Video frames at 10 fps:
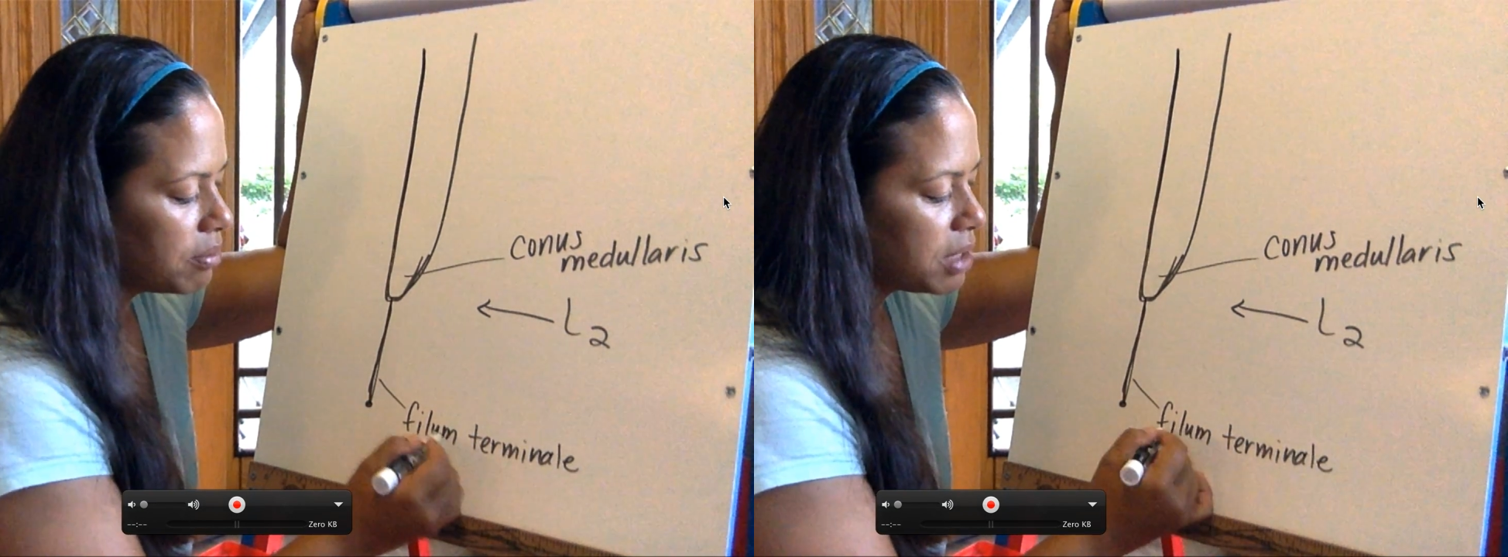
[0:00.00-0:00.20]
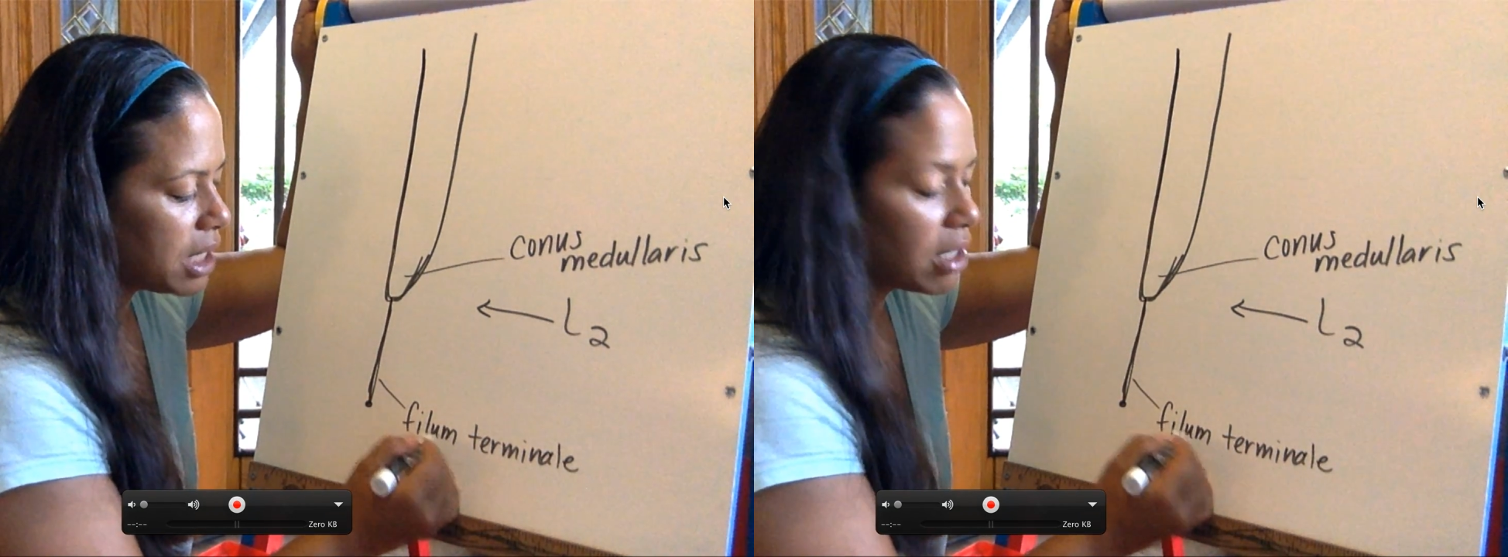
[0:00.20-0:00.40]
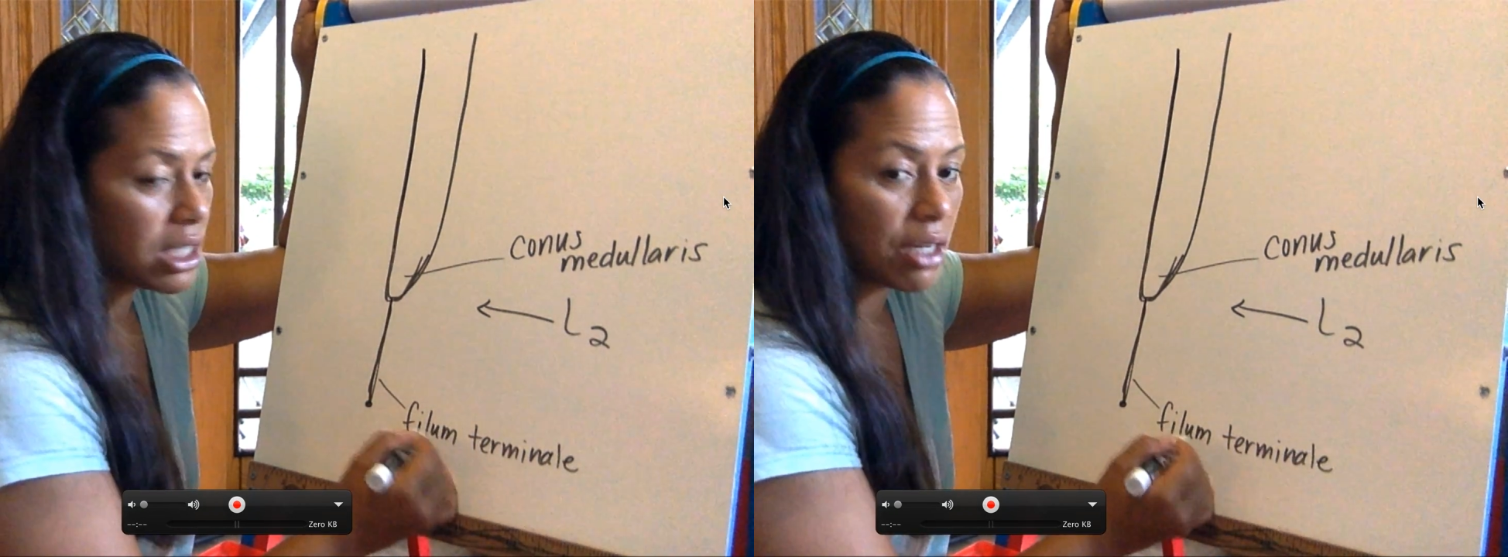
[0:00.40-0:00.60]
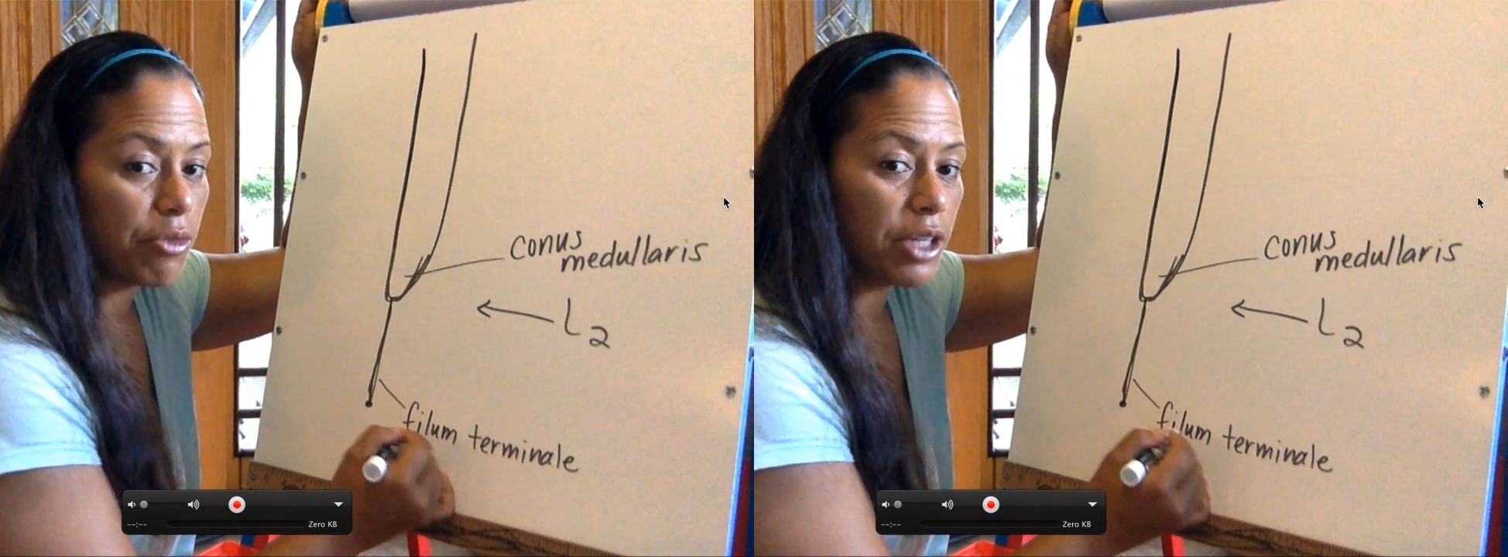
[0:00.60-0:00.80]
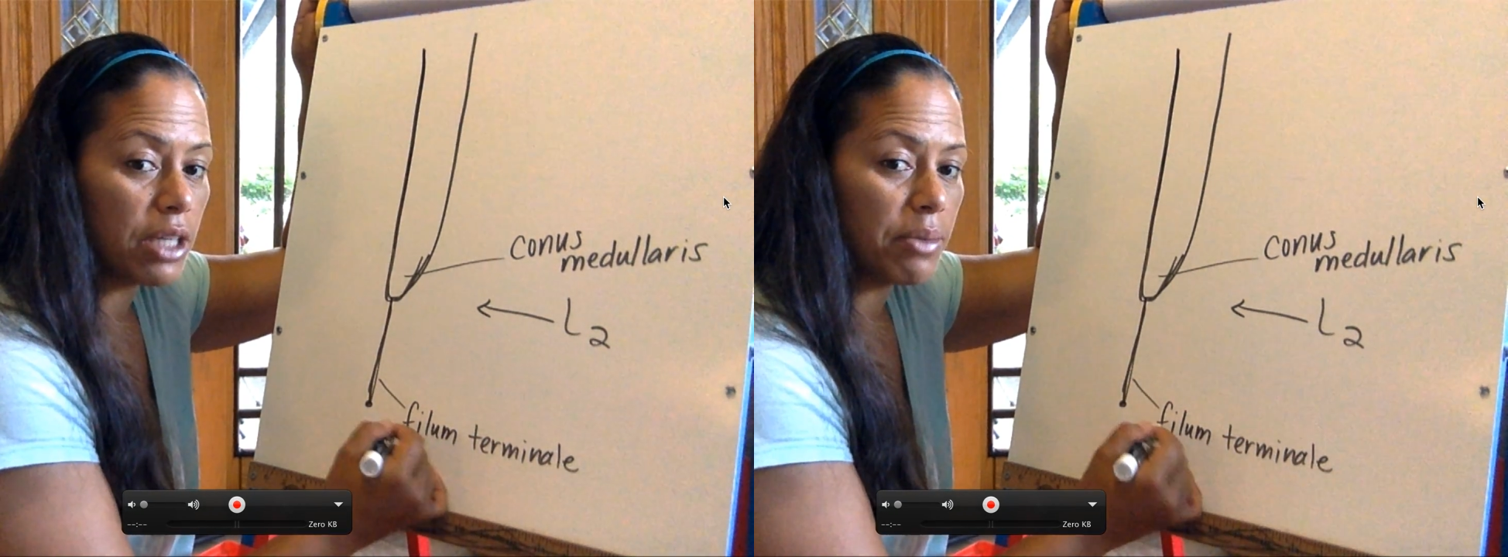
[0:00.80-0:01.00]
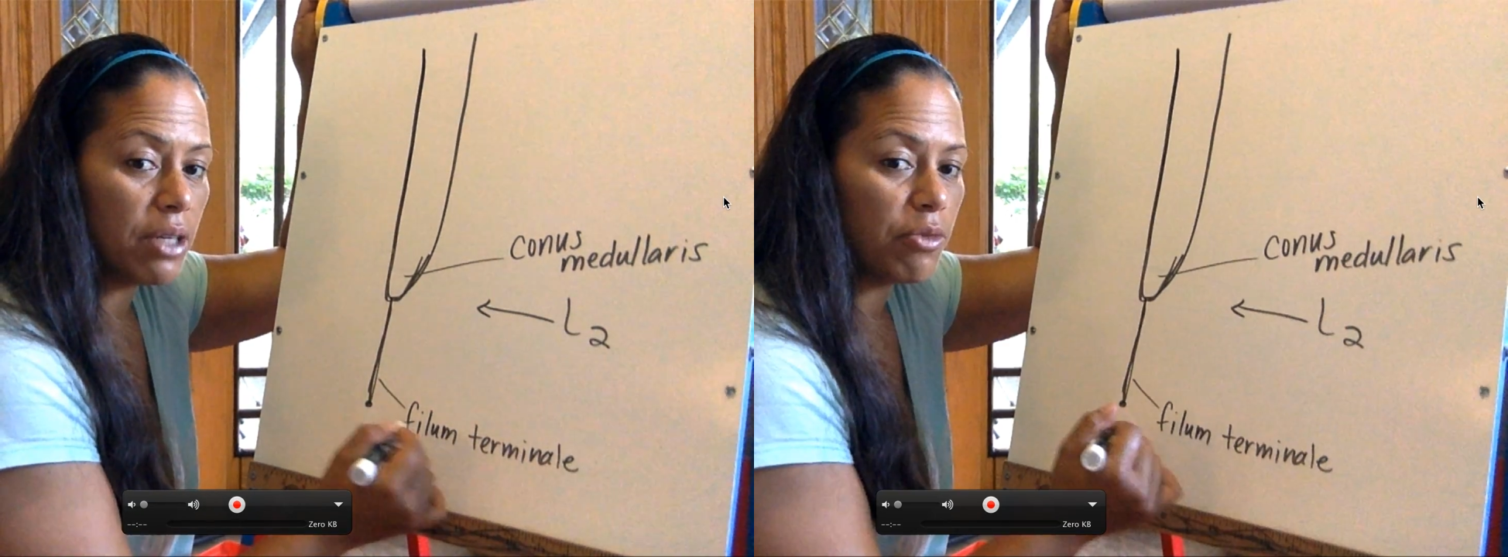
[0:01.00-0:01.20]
sounds like a filament.